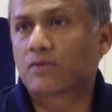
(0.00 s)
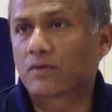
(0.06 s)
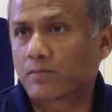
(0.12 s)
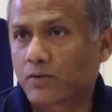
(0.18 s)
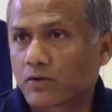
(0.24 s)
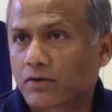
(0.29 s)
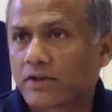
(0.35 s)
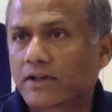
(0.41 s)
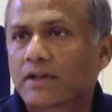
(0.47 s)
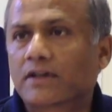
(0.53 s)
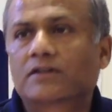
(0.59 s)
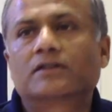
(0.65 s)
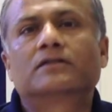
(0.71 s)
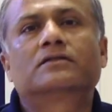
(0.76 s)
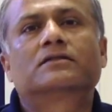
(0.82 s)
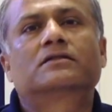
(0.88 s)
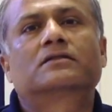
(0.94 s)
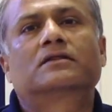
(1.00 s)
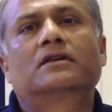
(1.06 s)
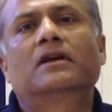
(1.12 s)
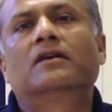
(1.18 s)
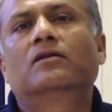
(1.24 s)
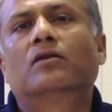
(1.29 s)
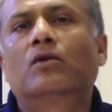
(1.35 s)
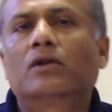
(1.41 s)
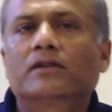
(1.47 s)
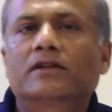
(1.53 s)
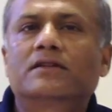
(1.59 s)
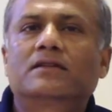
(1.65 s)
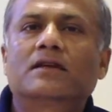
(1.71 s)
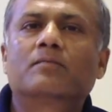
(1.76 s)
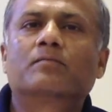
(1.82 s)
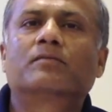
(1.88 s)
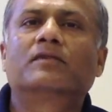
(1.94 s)
procreations, and all
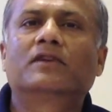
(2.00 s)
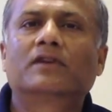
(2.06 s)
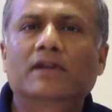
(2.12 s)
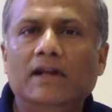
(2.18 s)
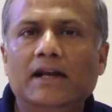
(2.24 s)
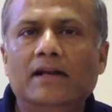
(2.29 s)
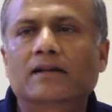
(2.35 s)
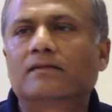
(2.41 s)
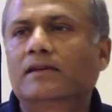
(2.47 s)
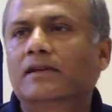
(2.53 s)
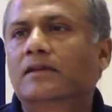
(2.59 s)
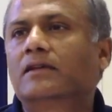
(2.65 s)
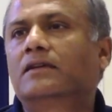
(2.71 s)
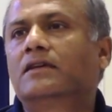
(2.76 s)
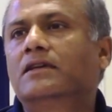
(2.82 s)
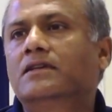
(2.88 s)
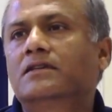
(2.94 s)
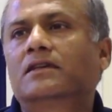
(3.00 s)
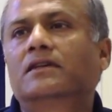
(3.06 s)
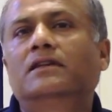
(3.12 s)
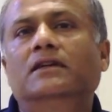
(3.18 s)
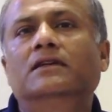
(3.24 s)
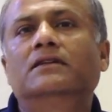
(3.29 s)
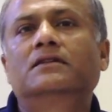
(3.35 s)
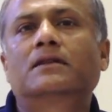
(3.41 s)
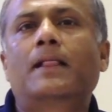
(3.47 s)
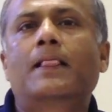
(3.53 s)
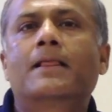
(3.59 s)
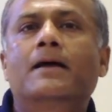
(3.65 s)
these are relatively easy needs,